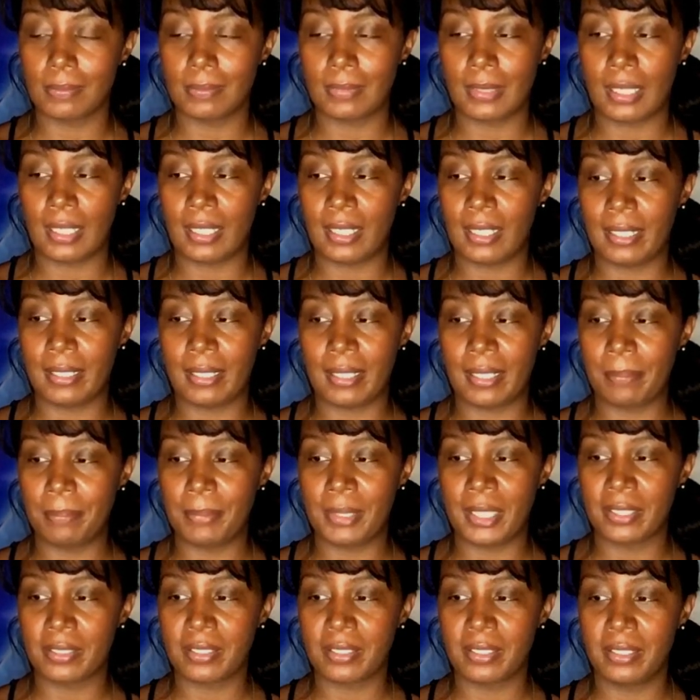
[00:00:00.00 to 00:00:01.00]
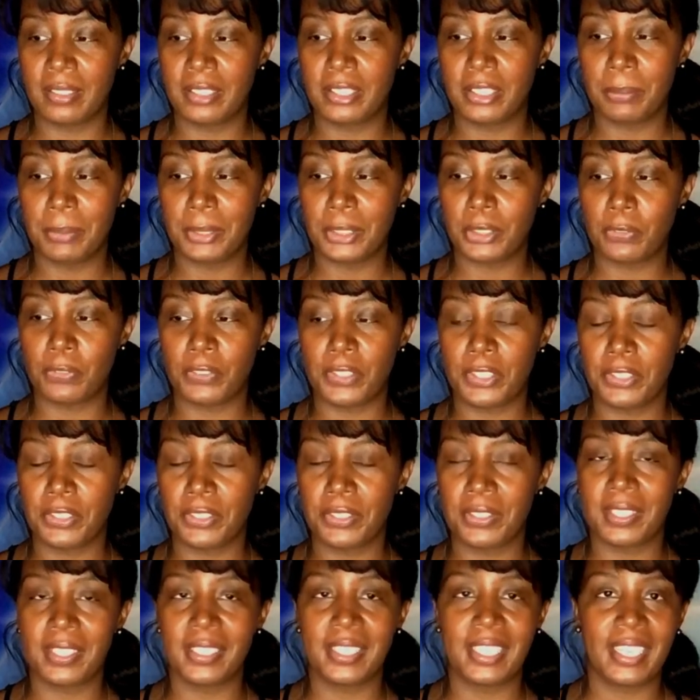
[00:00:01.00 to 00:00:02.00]
I'm not going to go much further
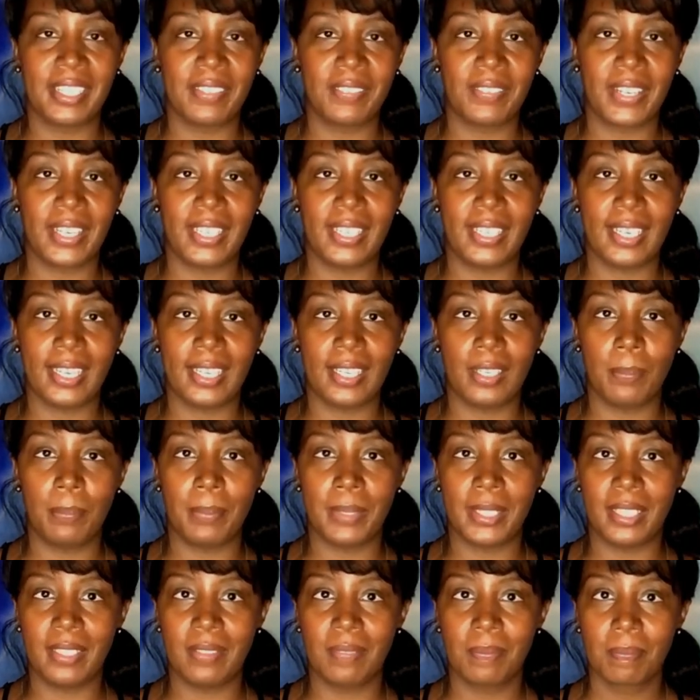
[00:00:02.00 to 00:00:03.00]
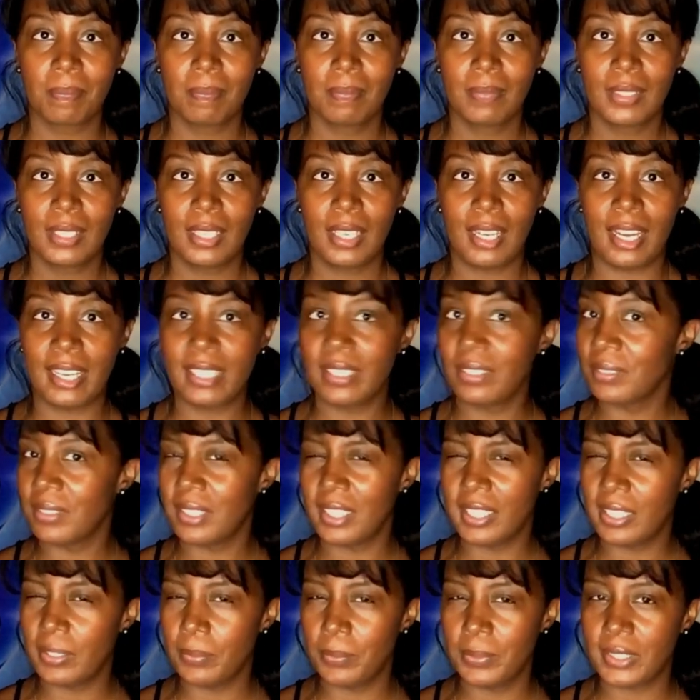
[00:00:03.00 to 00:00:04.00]
than that right now, but I don't
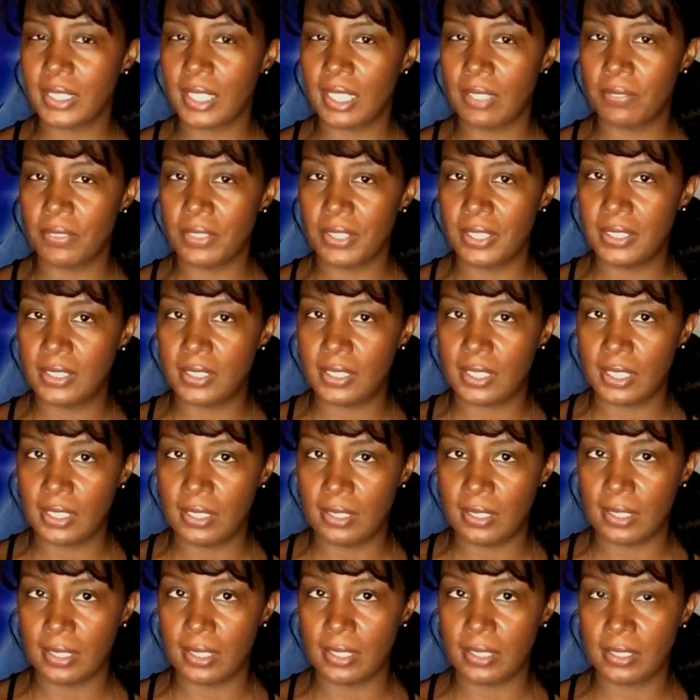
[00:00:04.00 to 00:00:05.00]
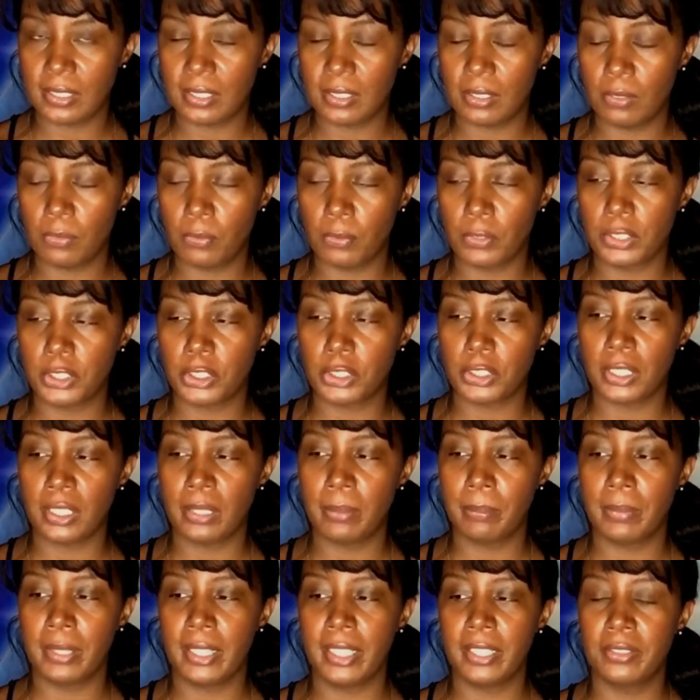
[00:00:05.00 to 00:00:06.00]
think it was ever intended for
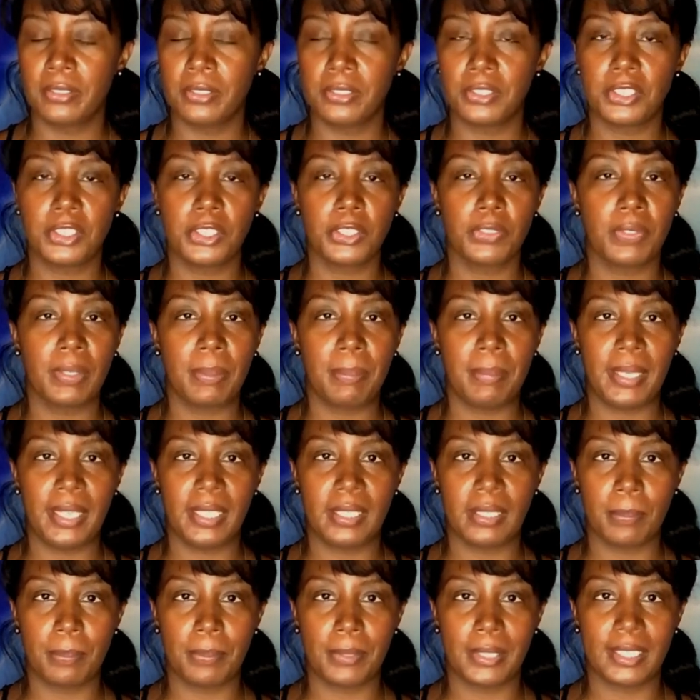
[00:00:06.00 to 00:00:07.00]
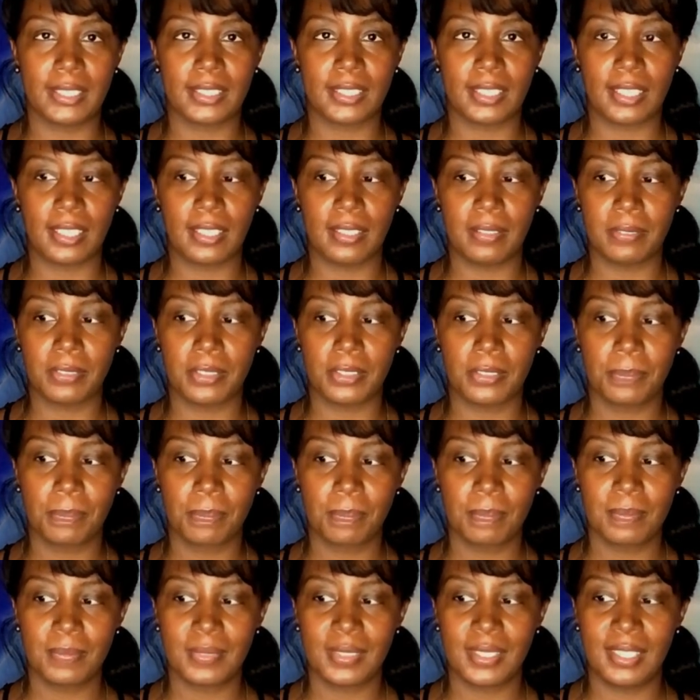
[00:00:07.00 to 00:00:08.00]
Shawn Michaels to remain the president.
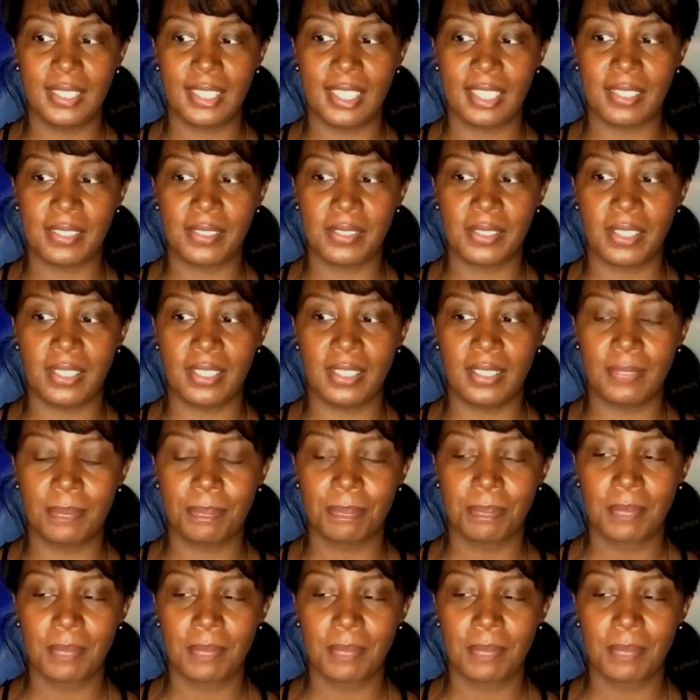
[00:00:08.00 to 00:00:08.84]
Not at all.